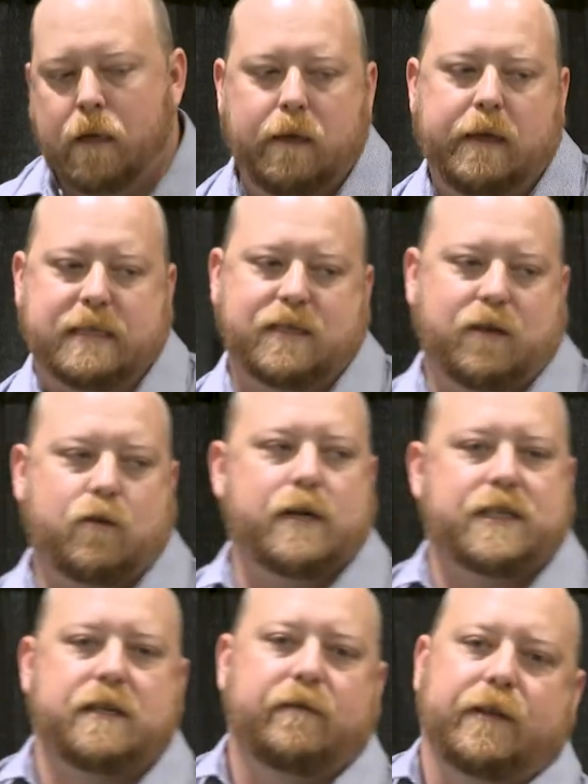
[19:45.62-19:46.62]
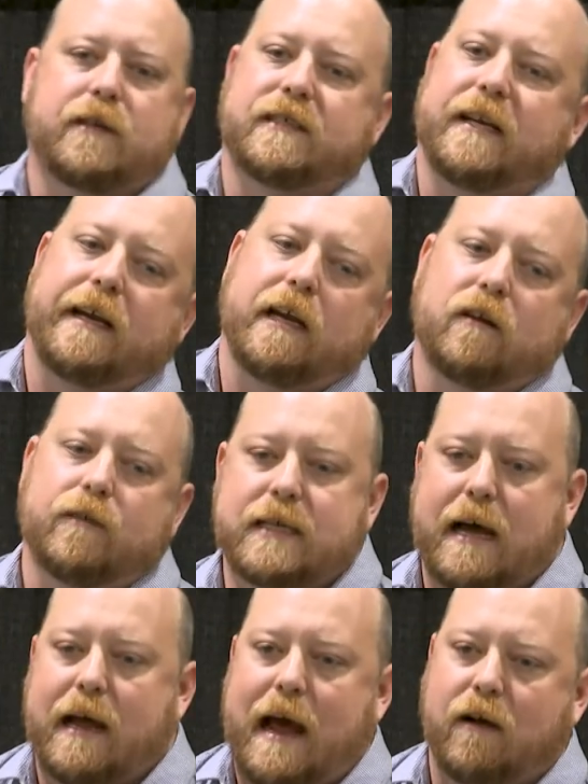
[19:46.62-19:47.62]
Yeah, so the question for those that didn't hear was
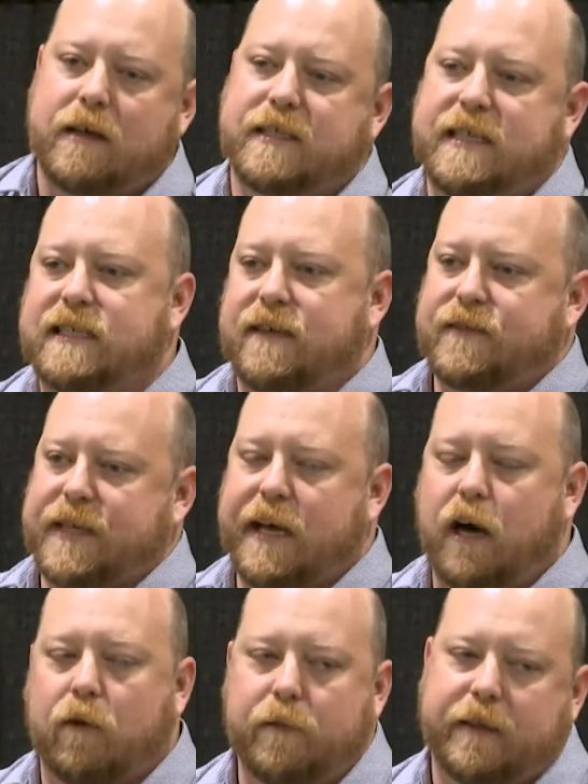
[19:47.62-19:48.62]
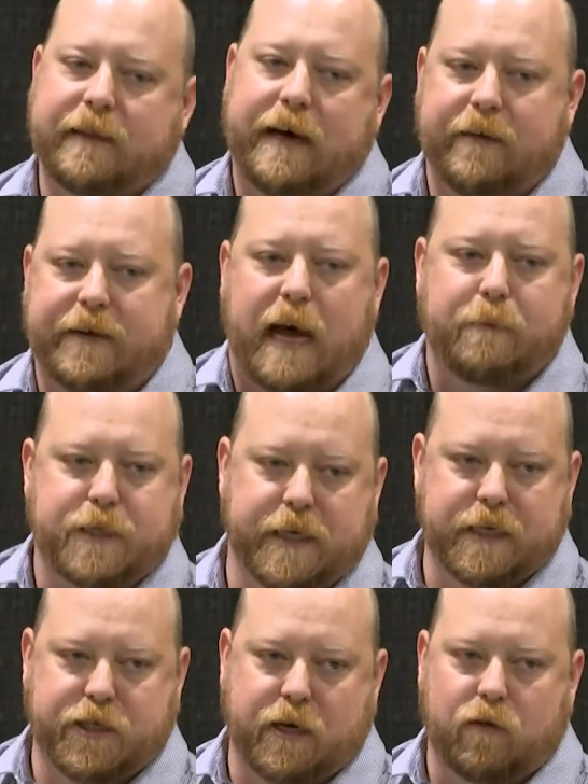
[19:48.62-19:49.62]
how could CSfC help with cloud adoption
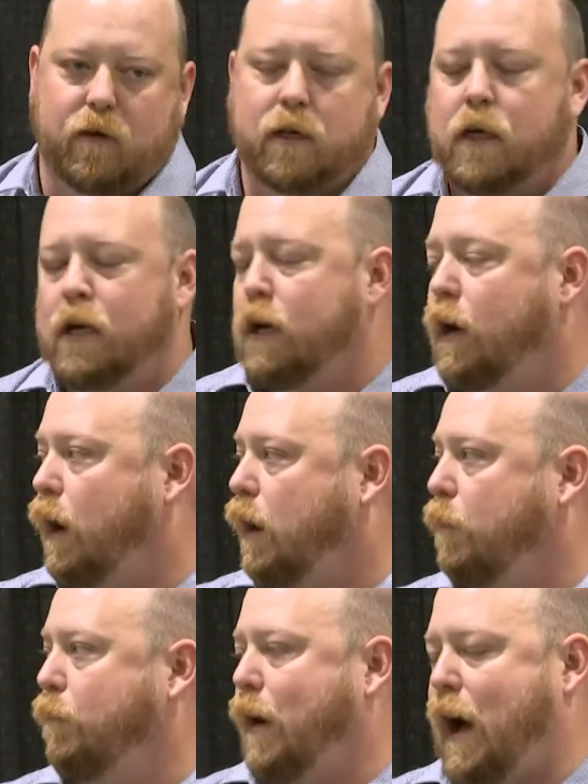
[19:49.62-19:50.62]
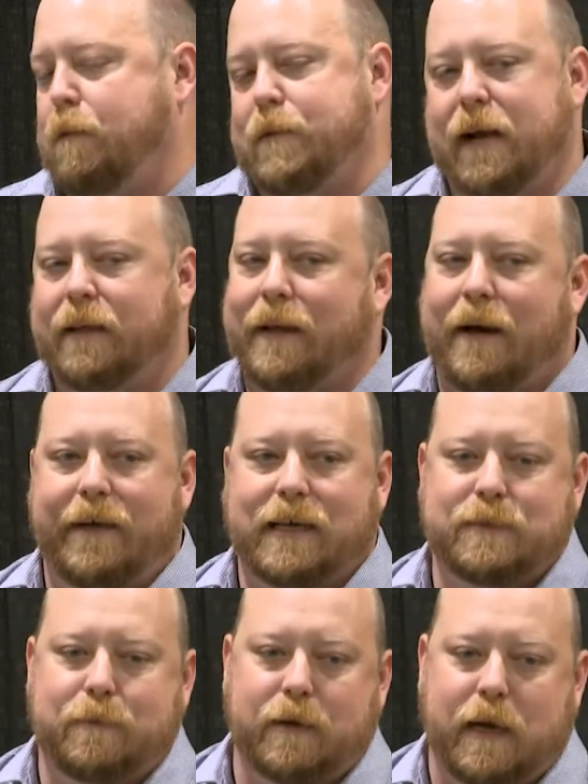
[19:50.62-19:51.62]
in general? I'm not a cloud
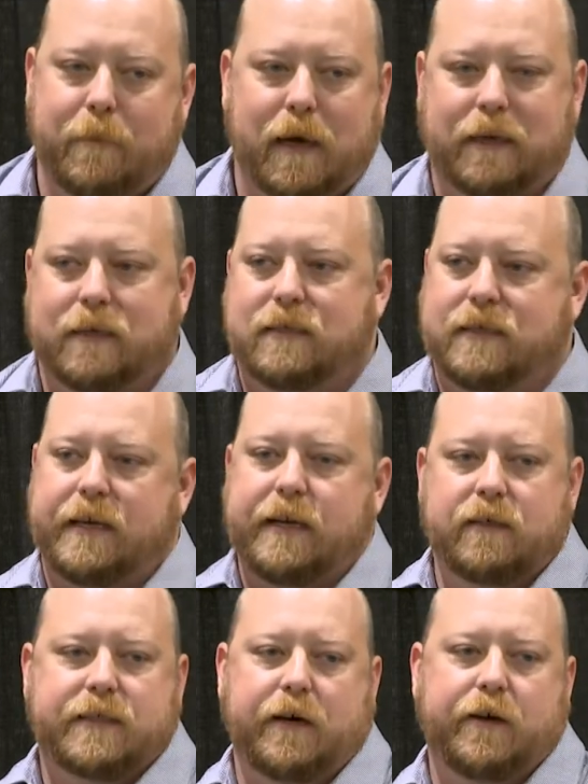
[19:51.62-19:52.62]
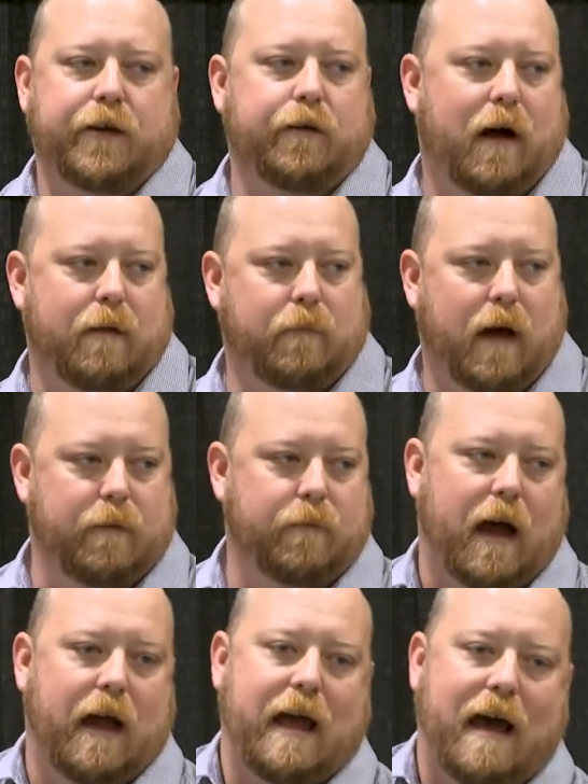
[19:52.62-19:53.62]
expert. I'm not going to sit here and tell you
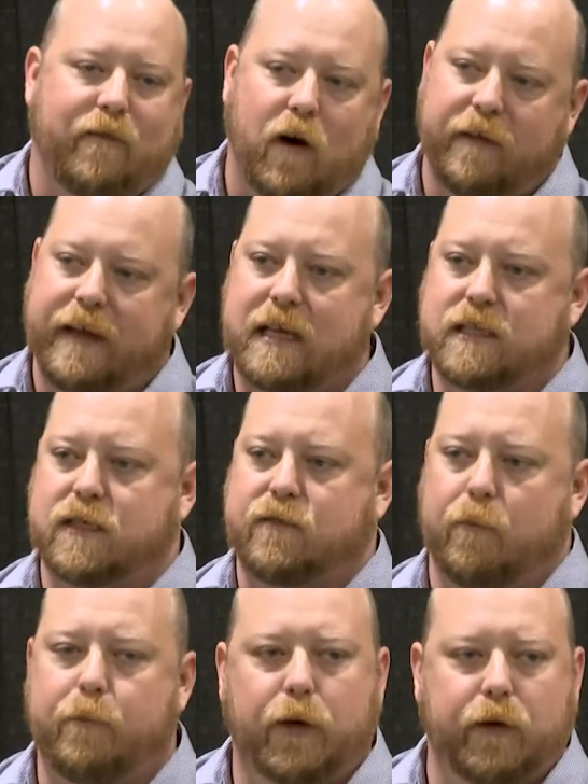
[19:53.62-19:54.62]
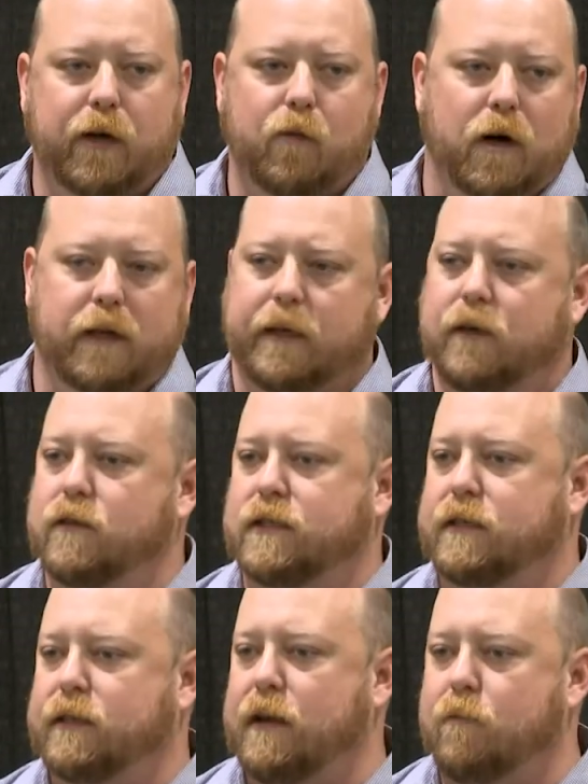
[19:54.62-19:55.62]
I have all the answers for building workloads
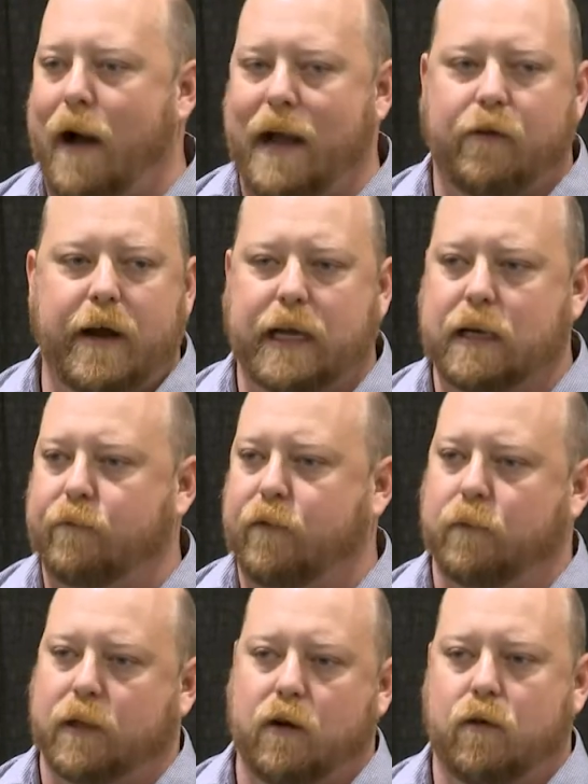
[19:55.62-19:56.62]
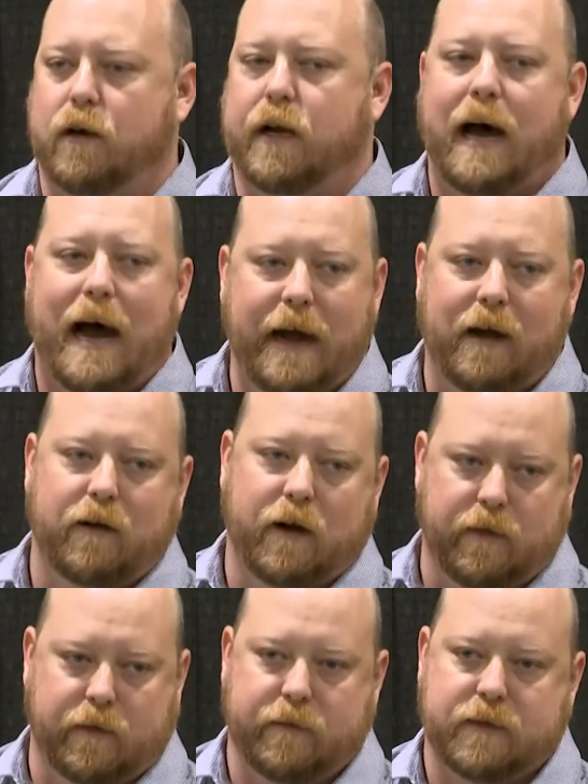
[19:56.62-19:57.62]
and migrating them from lower to higher and
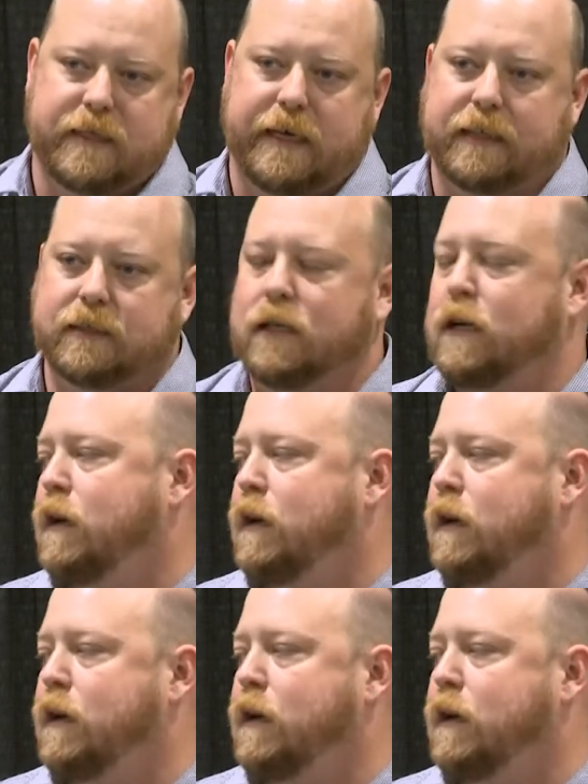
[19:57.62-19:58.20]
all those things.